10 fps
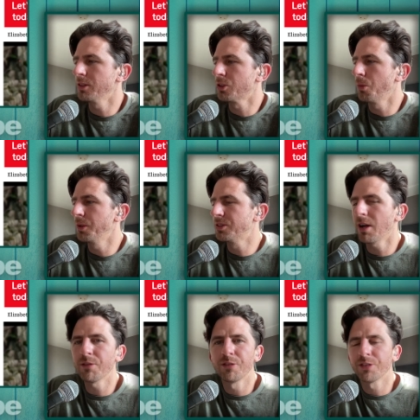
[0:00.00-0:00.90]
So we
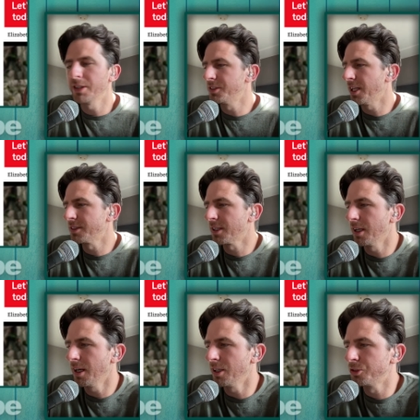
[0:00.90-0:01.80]
saw
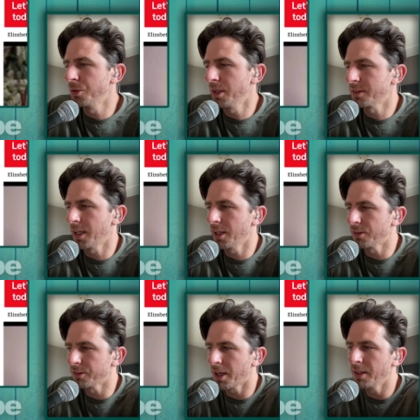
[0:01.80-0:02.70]
Francesca on Too Hot to
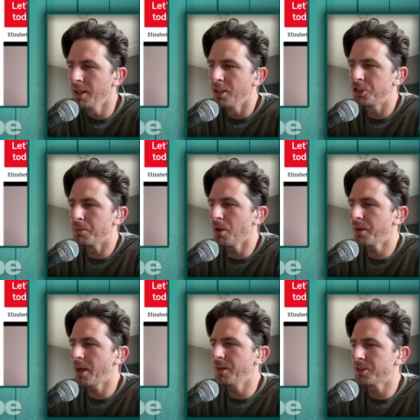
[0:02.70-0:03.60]
Handle, right? She
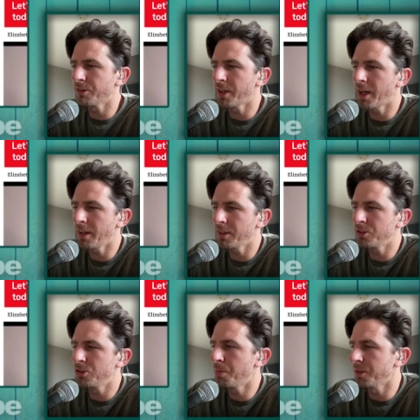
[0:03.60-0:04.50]
broke out into reality
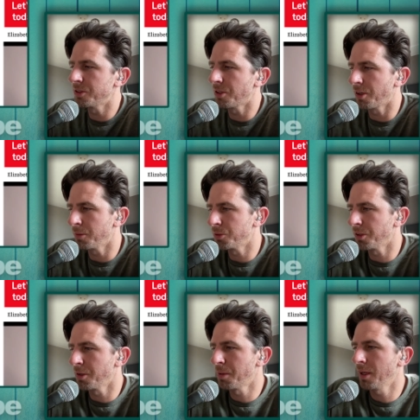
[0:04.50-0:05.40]
superstardom
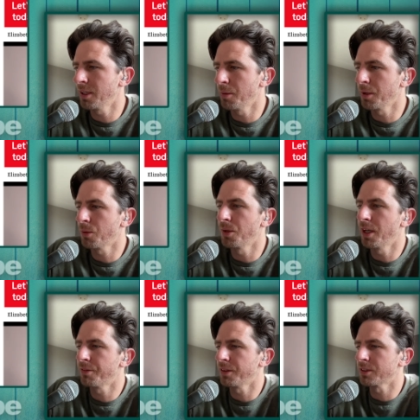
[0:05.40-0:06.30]
during the pandemic when
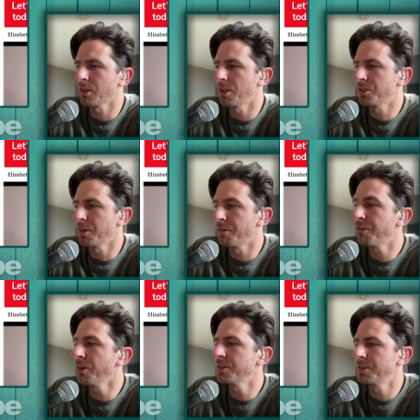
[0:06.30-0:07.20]
Netflix launched the
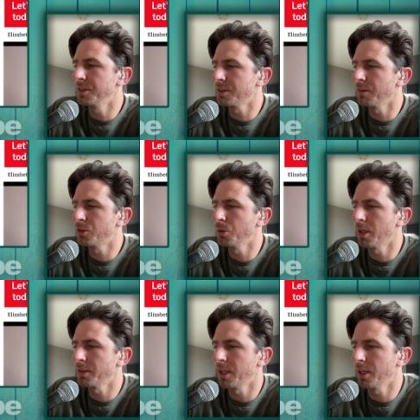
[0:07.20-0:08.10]
first season of Too
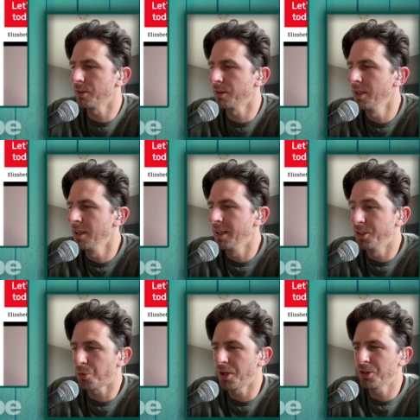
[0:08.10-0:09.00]
Hot to Handle in
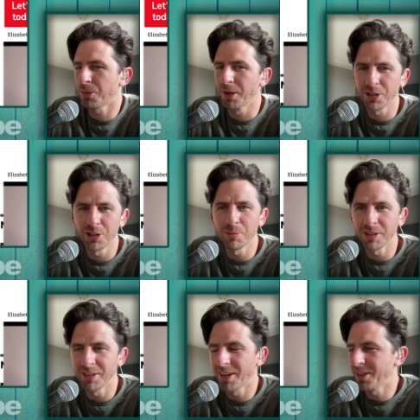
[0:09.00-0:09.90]
2020. Can you
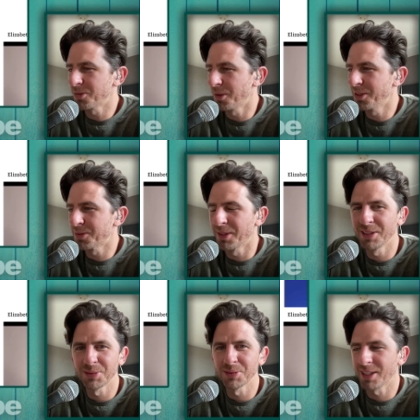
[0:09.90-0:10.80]
believe that? 2020.
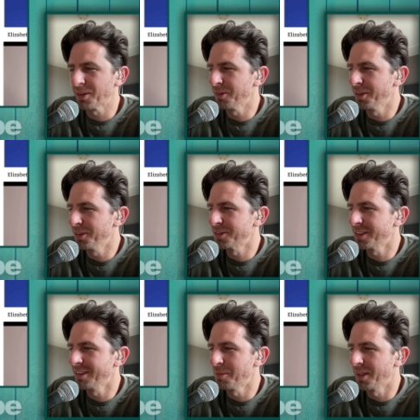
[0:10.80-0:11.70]
This was like three years
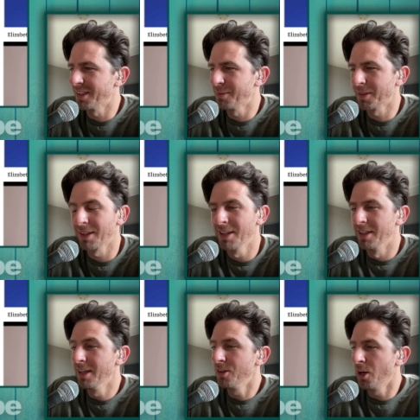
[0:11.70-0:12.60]
ago. The pandemic.
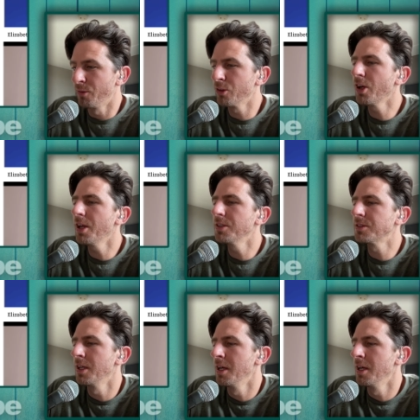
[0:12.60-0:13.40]
It never ends.